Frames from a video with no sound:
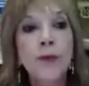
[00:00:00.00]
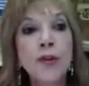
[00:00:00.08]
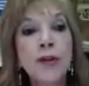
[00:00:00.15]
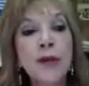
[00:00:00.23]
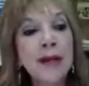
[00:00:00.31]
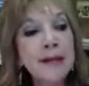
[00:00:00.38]

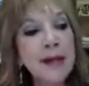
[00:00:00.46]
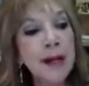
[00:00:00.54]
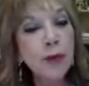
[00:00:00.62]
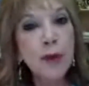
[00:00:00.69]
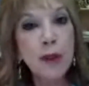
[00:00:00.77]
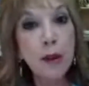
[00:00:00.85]
to
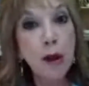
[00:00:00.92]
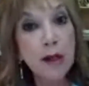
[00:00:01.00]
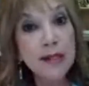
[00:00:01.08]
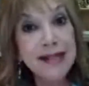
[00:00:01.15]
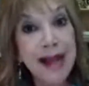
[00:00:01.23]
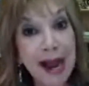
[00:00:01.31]
connect with
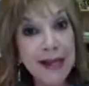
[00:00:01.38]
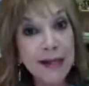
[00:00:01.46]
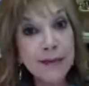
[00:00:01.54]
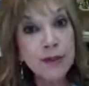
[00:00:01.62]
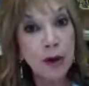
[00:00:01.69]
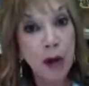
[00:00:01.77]
lost
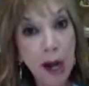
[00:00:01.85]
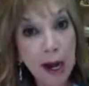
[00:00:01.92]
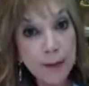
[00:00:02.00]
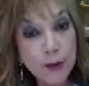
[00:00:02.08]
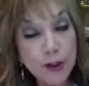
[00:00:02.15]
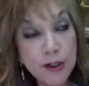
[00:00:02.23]
items or
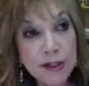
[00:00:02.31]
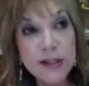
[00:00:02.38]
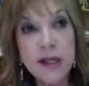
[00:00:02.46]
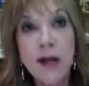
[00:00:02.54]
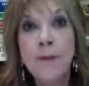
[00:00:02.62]
objects,